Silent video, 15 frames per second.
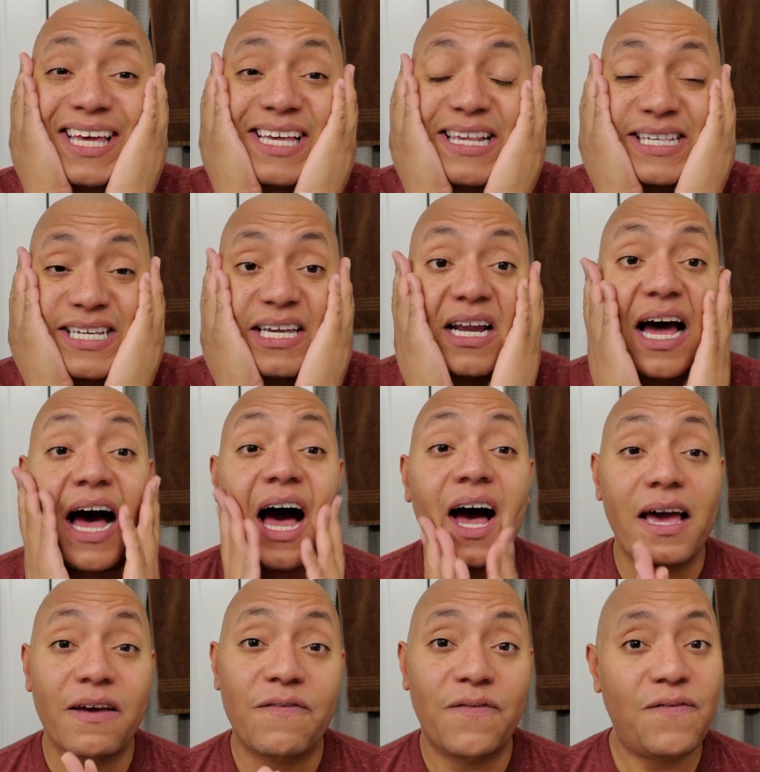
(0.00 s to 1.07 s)
I said,
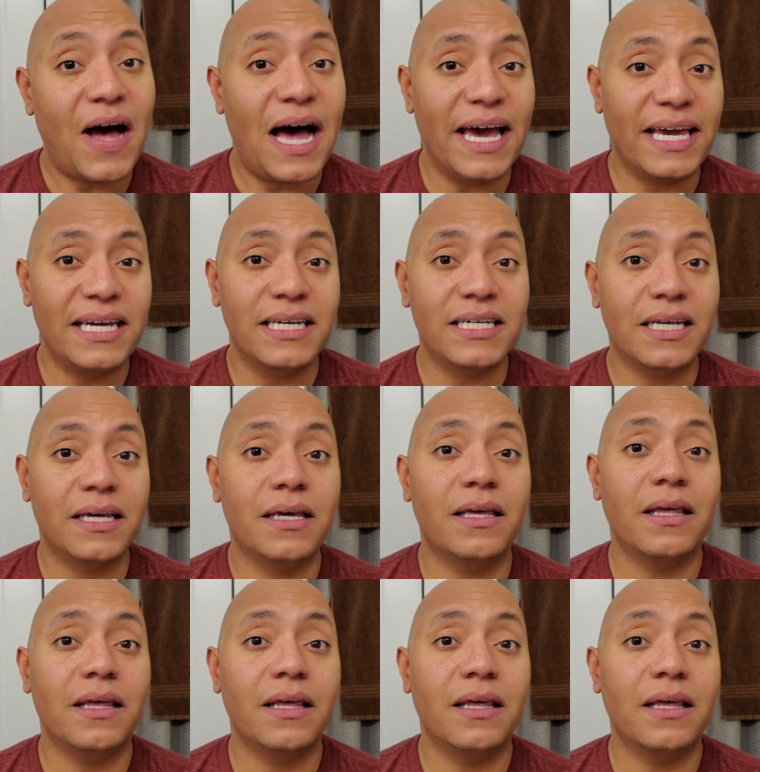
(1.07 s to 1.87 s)
I find